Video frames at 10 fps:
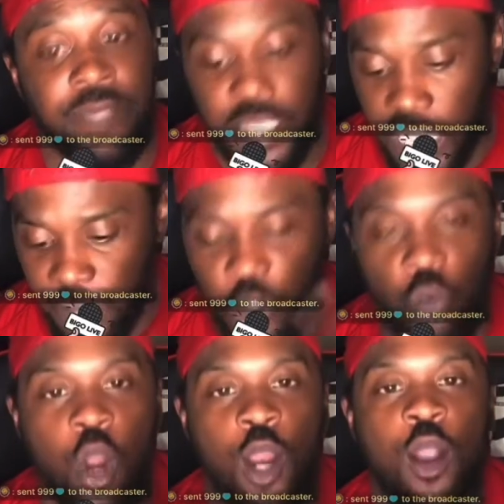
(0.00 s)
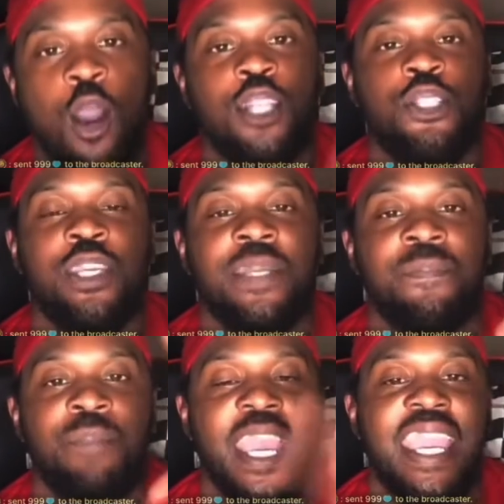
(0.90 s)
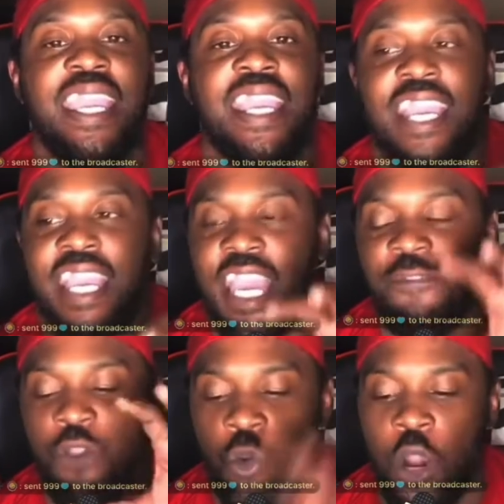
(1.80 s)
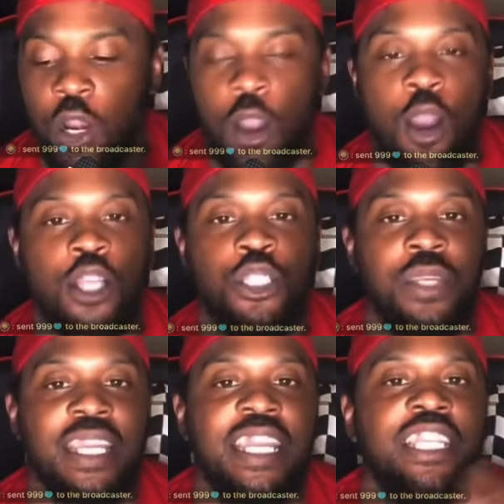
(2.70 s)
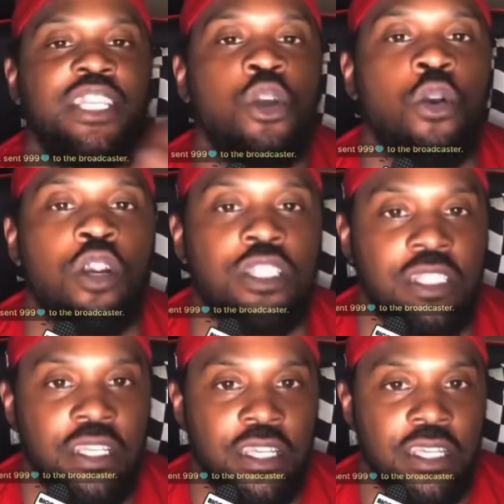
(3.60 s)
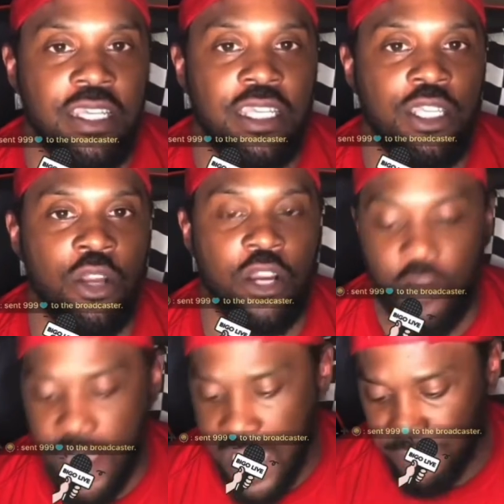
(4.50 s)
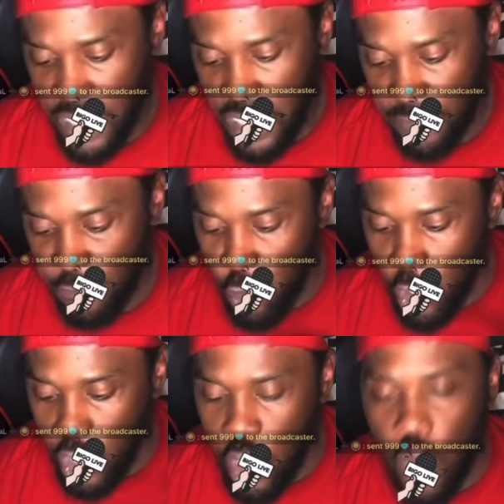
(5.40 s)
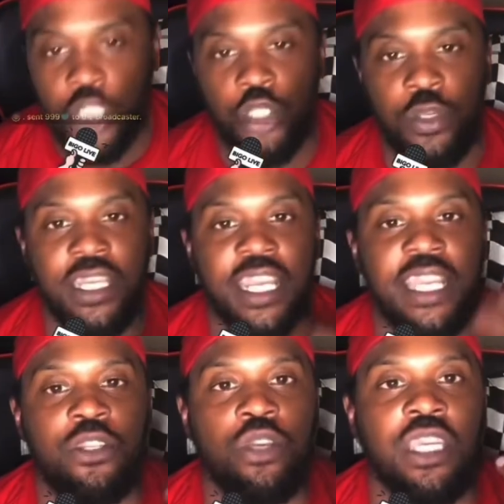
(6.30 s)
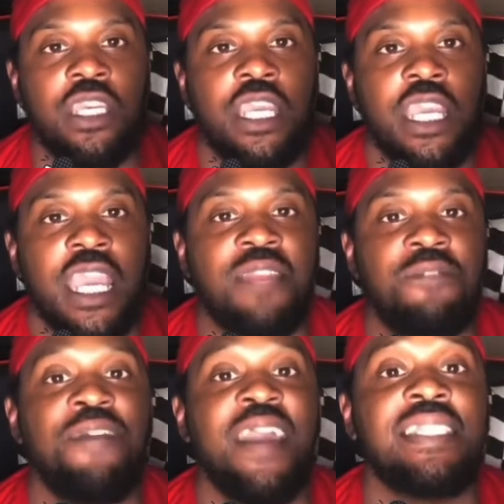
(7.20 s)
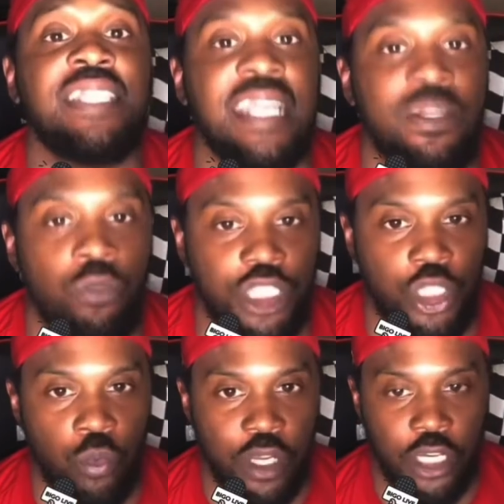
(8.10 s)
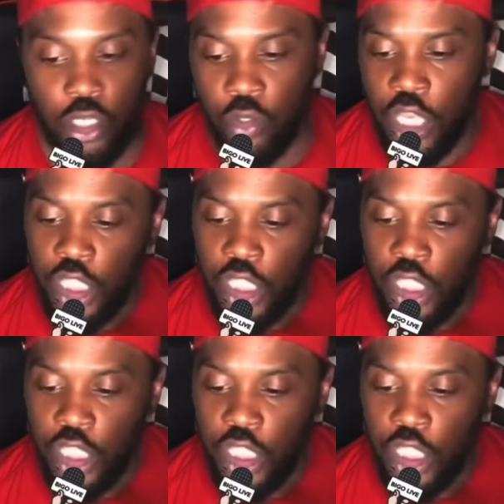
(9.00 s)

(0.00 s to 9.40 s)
If you work hard, you can pay. If you work hard, you can endorse your craft. If you work hard, you can and you can invest in what you want to do.